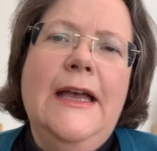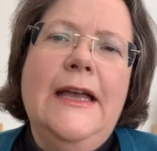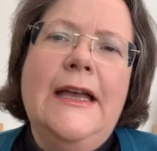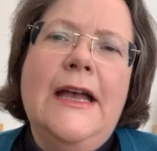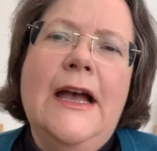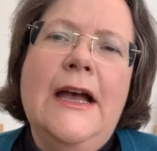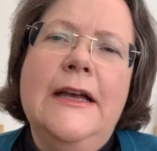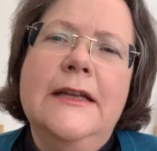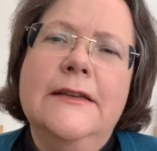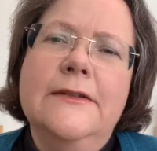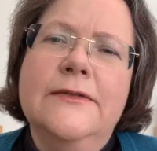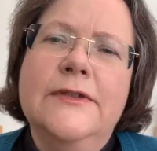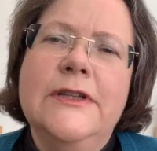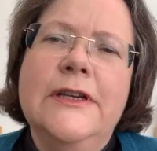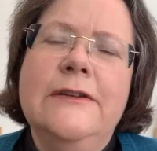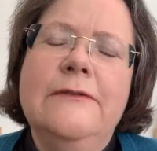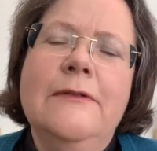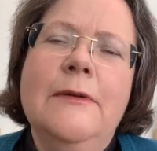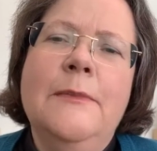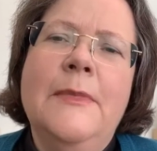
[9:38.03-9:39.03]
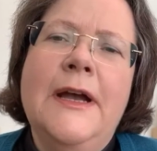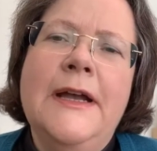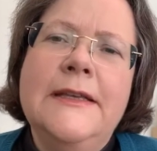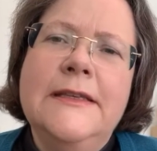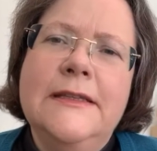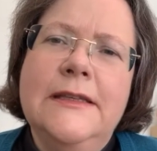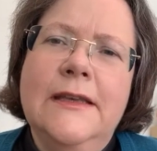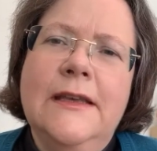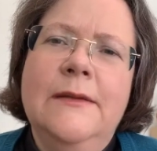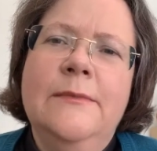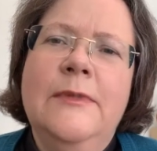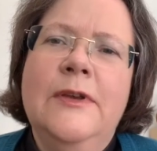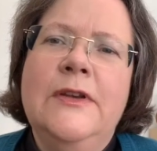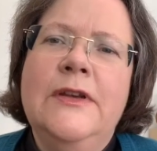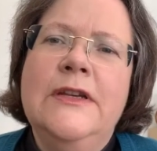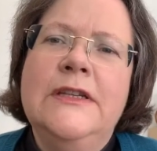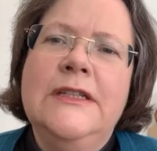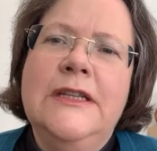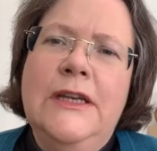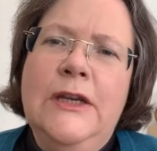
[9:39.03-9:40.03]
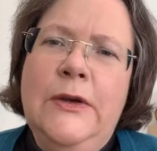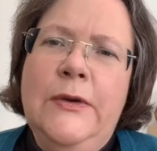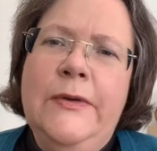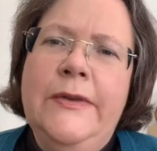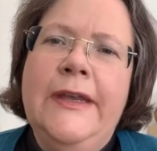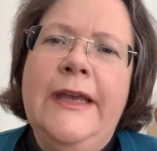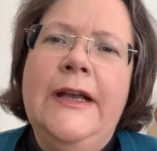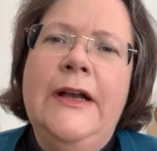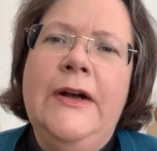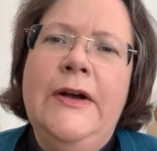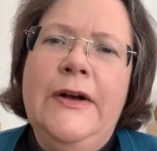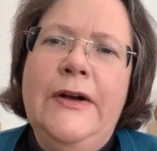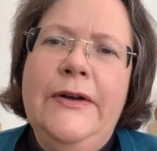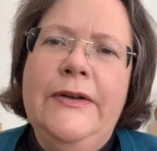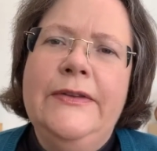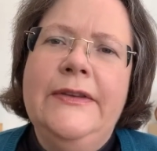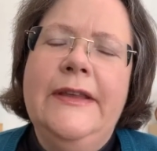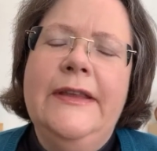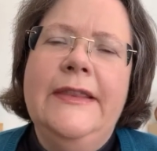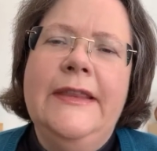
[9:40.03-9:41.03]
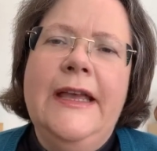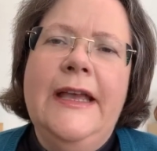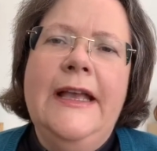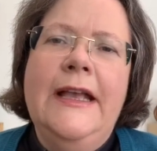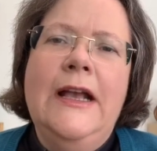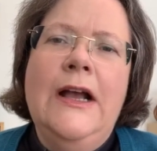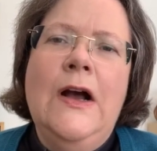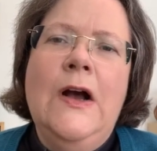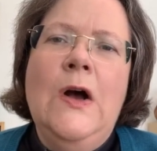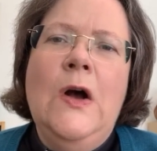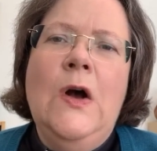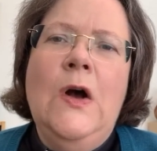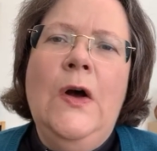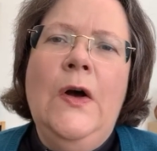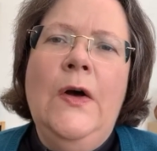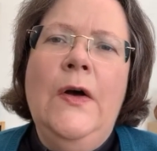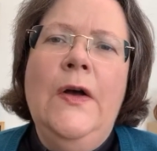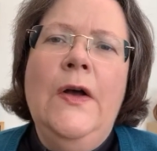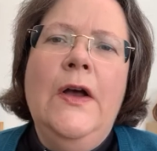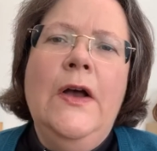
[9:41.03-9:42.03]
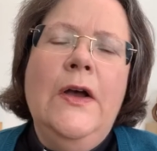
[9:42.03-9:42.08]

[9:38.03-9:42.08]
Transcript: kind of she reminds the community who they are, that they are